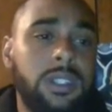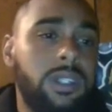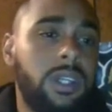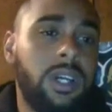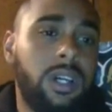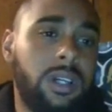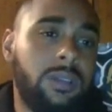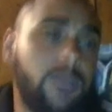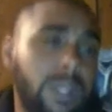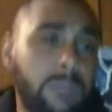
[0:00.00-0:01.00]
I
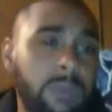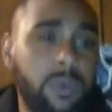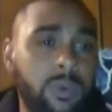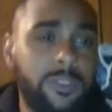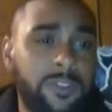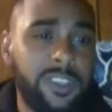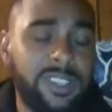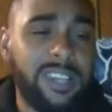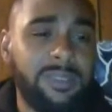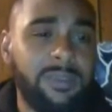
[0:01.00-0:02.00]
remember when we first
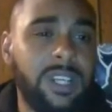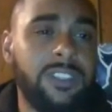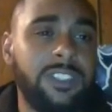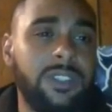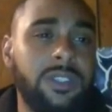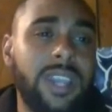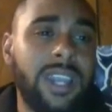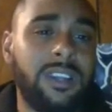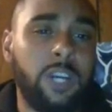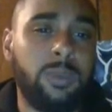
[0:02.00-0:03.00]
got some coverage on you, you had a
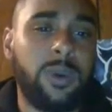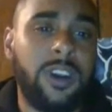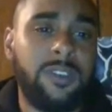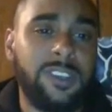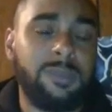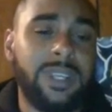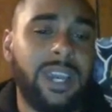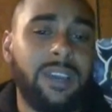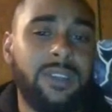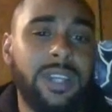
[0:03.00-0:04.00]
couple offers, but now
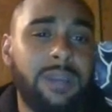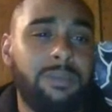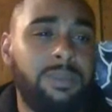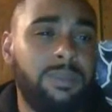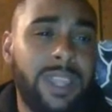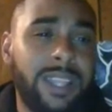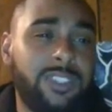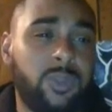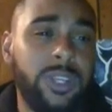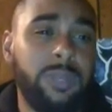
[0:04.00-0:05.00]
you got like
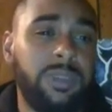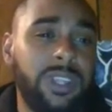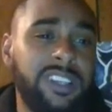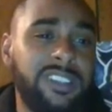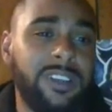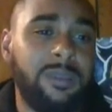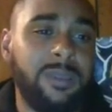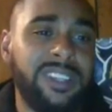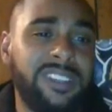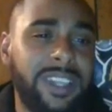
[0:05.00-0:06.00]
20 plus, you know what I mean? It's
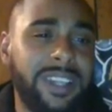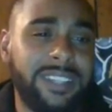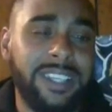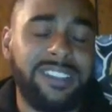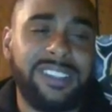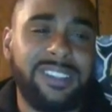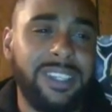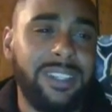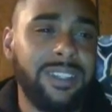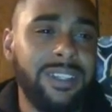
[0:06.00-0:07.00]
like, I think 16
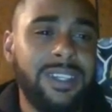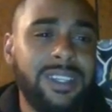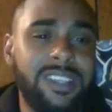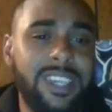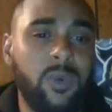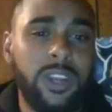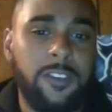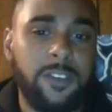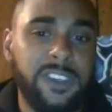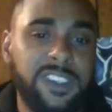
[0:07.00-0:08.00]
D1
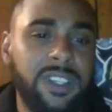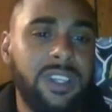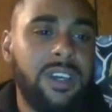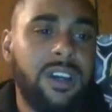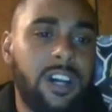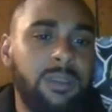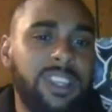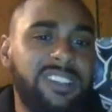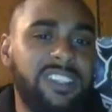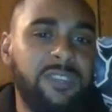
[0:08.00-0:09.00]
offers. Let's
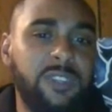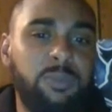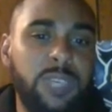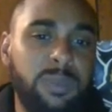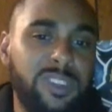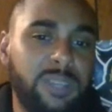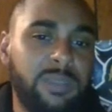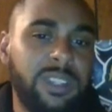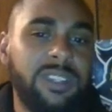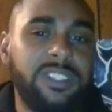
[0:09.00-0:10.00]
give the people some of the
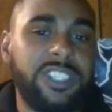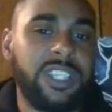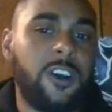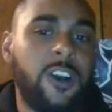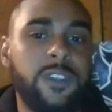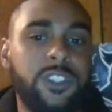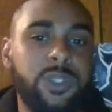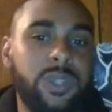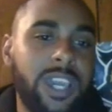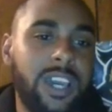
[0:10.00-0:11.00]
legit offers you
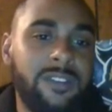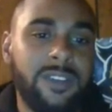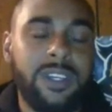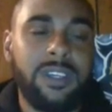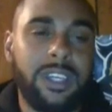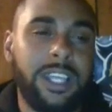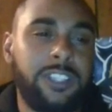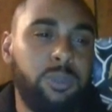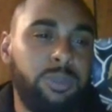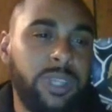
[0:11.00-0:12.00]
have and that you
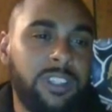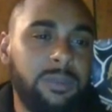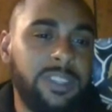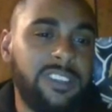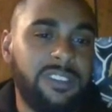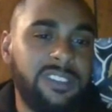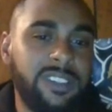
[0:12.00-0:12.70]
picked up this offseason.